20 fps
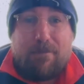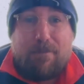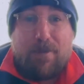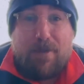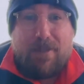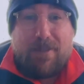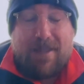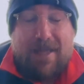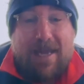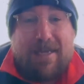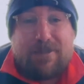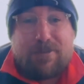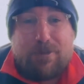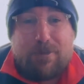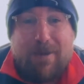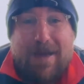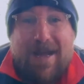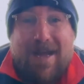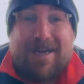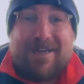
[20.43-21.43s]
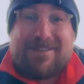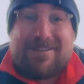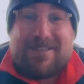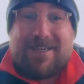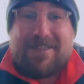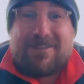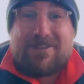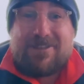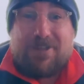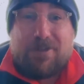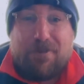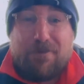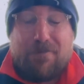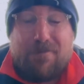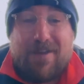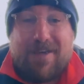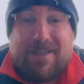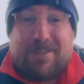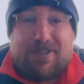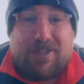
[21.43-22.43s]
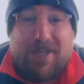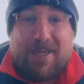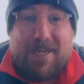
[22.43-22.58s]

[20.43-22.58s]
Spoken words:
but the actual access to the village